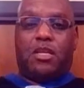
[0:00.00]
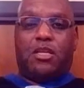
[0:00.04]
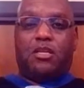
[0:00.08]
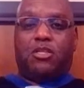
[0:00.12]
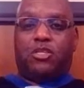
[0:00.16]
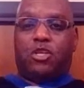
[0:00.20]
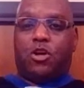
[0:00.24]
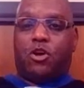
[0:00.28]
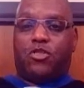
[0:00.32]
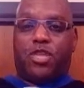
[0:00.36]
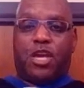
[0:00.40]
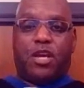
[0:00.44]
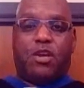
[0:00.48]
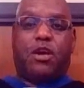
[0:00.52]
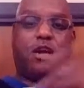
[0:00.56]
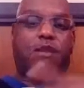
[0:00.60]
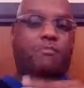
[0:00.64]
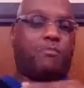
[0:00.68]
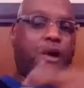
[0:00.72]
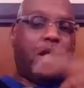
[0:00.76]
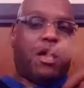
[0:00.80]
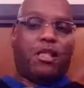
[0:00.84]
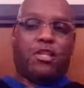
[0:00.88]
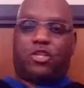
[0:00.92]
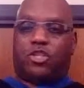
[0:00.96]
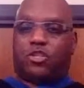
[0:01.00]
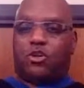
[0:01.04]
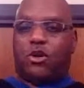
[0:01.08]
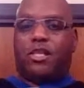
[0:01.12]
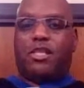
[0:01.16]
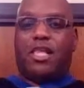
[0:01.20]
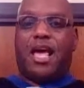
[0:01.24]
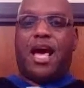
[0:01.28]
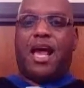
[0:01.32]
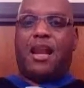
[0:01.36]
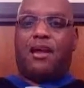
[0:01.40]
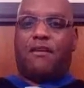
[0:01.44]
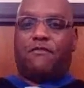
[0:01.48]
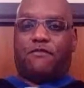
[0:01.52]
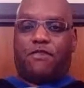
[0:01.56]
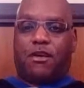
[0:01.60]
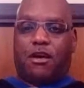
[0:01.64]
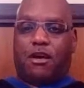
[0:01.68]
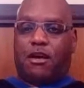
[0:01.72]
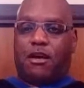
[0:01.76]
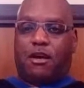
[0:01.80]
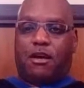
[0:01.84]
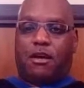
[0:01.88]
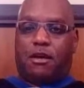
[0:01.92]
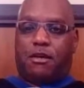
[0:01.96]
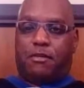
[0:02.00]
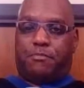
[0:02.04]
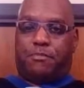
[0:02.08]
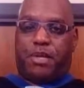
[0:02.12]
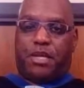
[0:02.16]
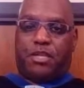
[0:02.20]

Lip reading: So they're going to probably show a lot of